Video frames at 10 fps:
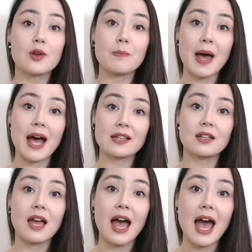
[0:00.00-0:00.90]
past
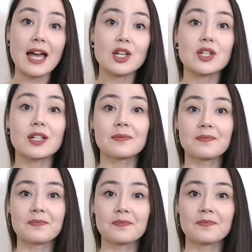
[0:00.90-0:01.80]
action.
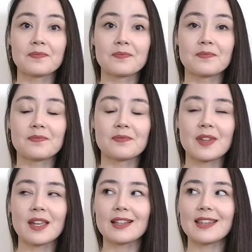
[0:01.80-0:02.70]

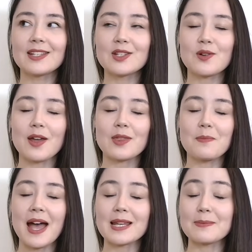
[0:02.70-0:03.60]
Let's try the
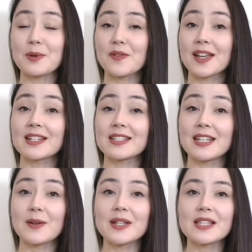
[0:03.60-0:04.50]
past perfect
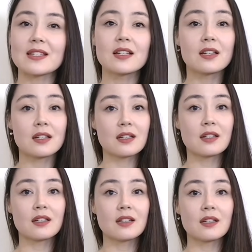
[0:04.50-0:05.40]
continuous.
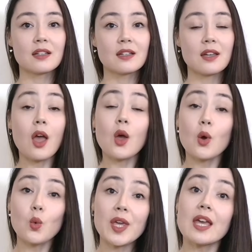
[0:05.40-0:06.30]

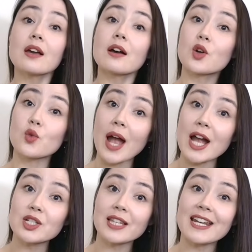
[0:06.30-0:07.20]
We
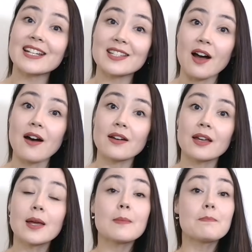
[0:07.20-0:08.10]
congratulated Scott
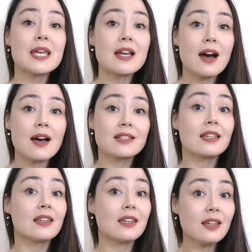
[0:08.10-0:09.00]
because
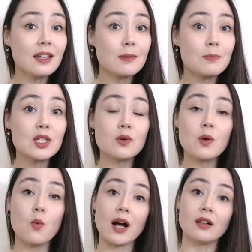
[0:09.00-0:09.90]
he'd been doing
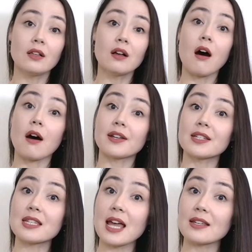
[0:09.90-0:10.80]
well on his
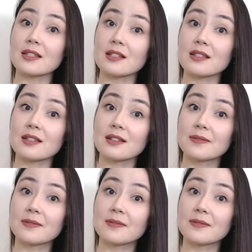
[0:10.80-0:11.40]
tests.